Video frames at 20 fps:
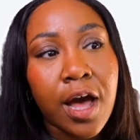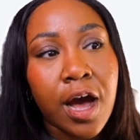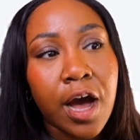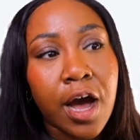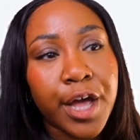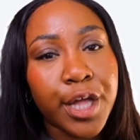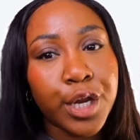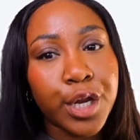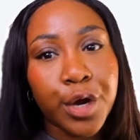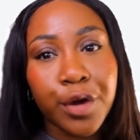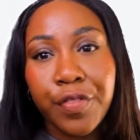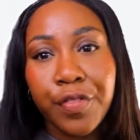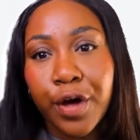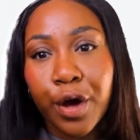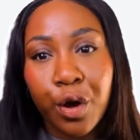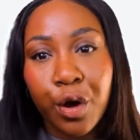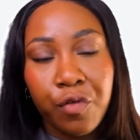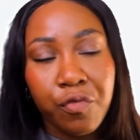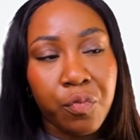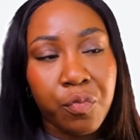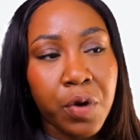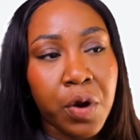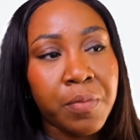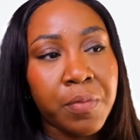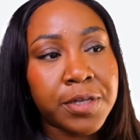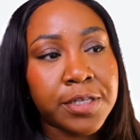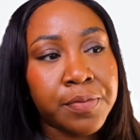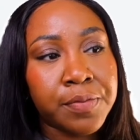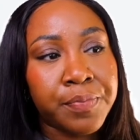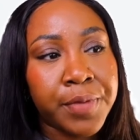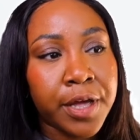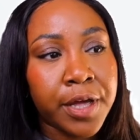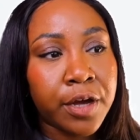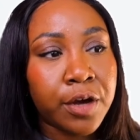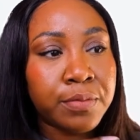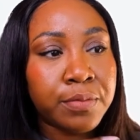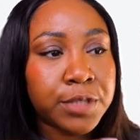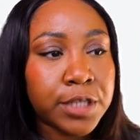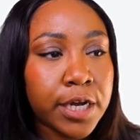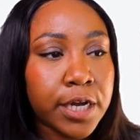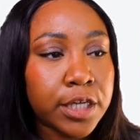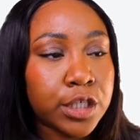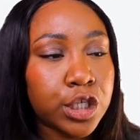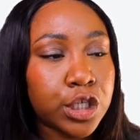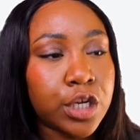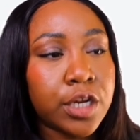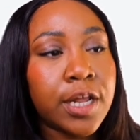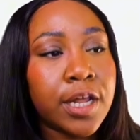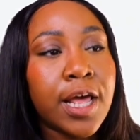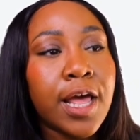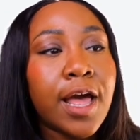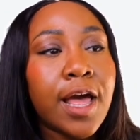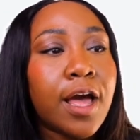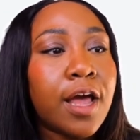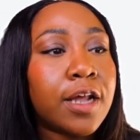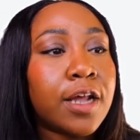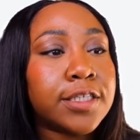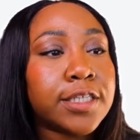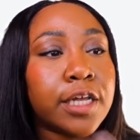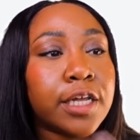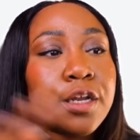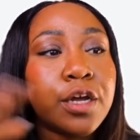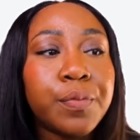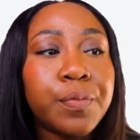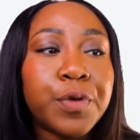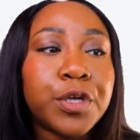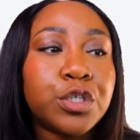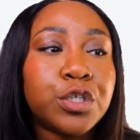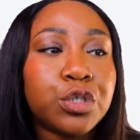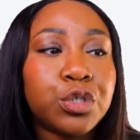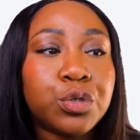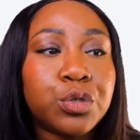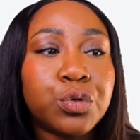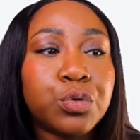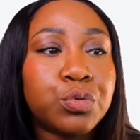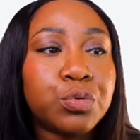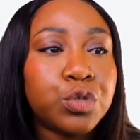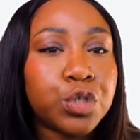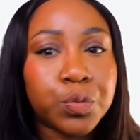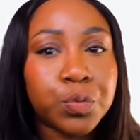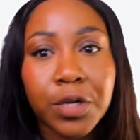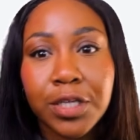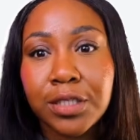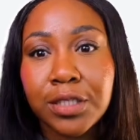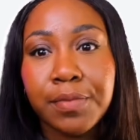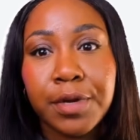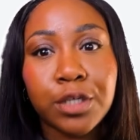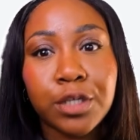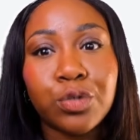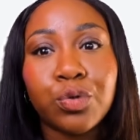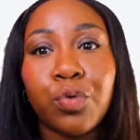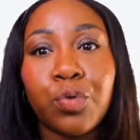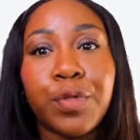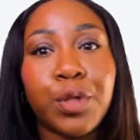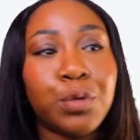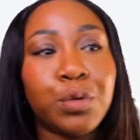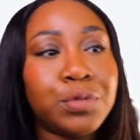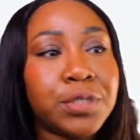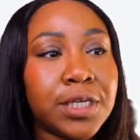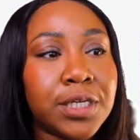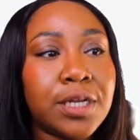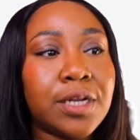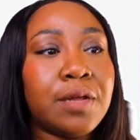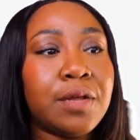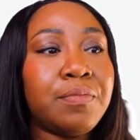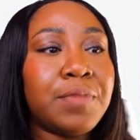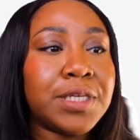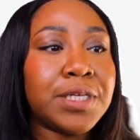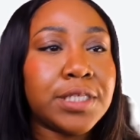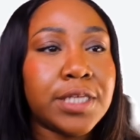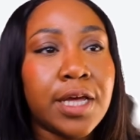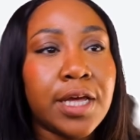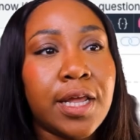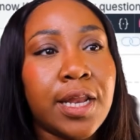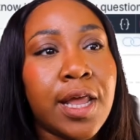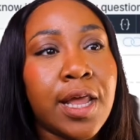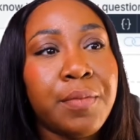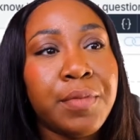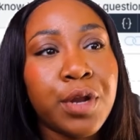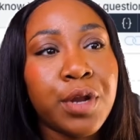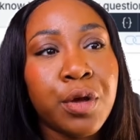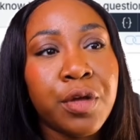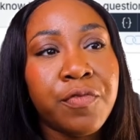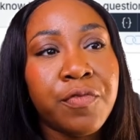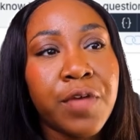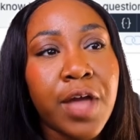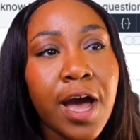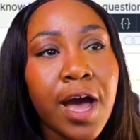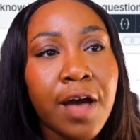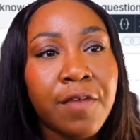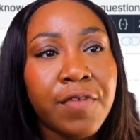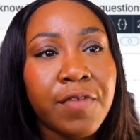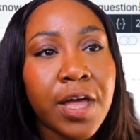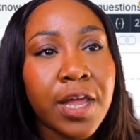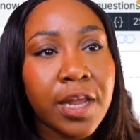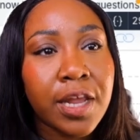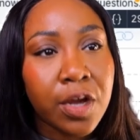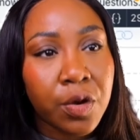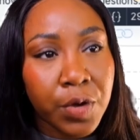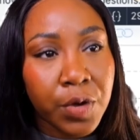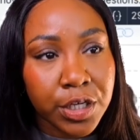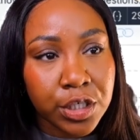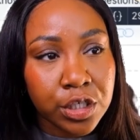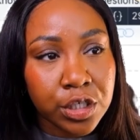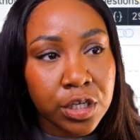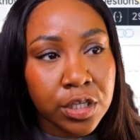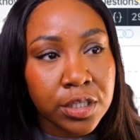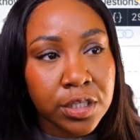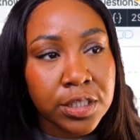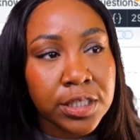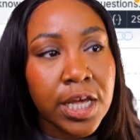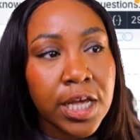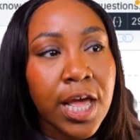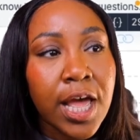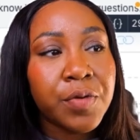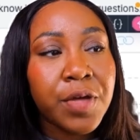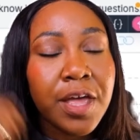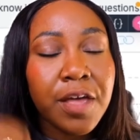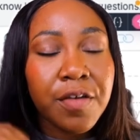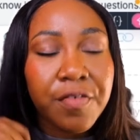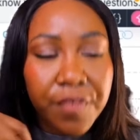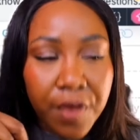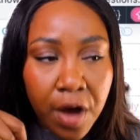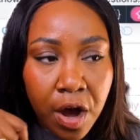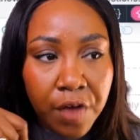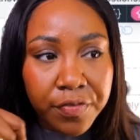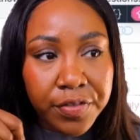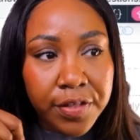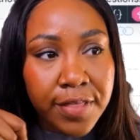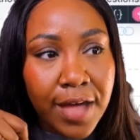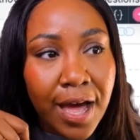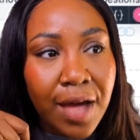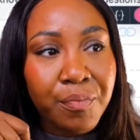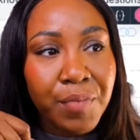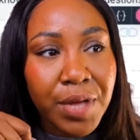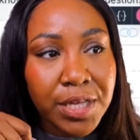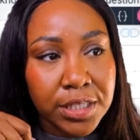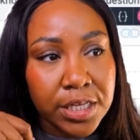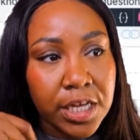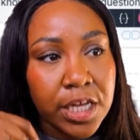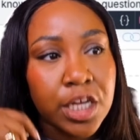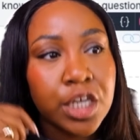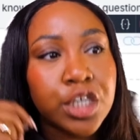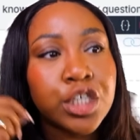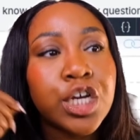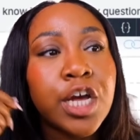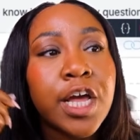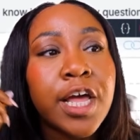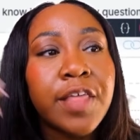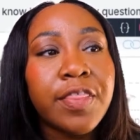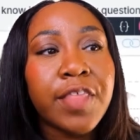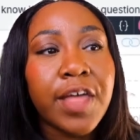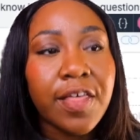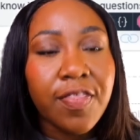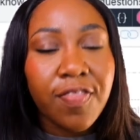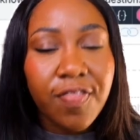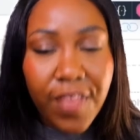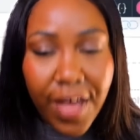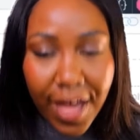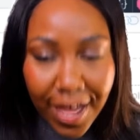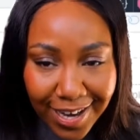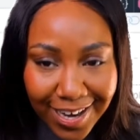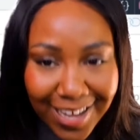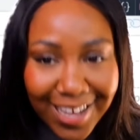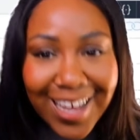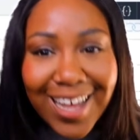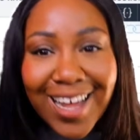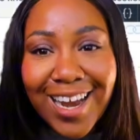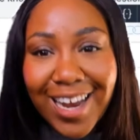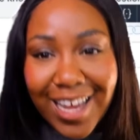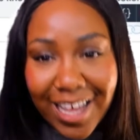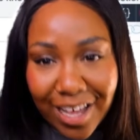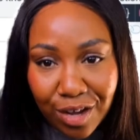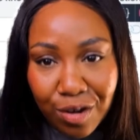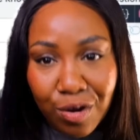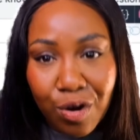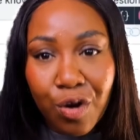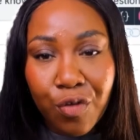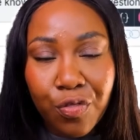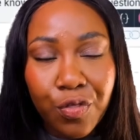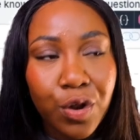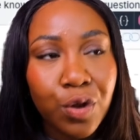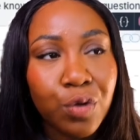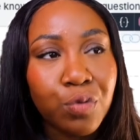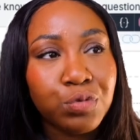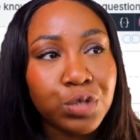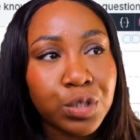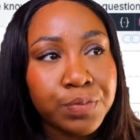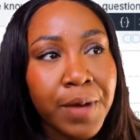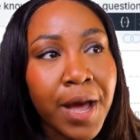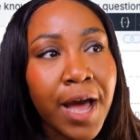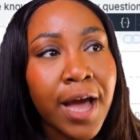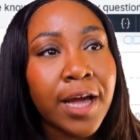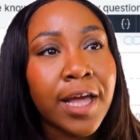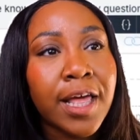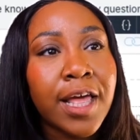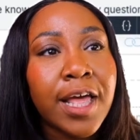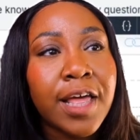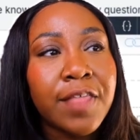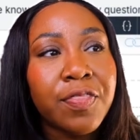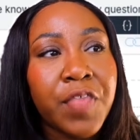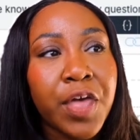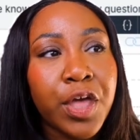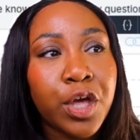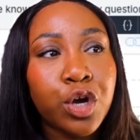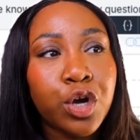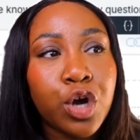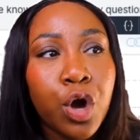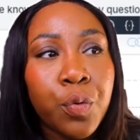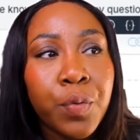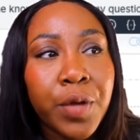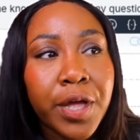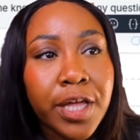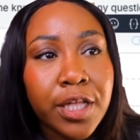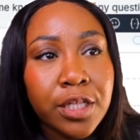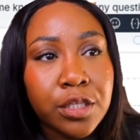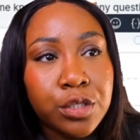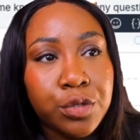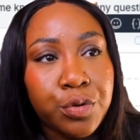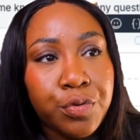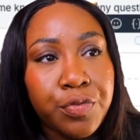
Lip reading: I know that overwhelm is a big objection, and I say, no pressure at all, just wanted to make sure that you didn't miss it. Let me know if you have any questions. If after that message they then click on the launch pack, they go into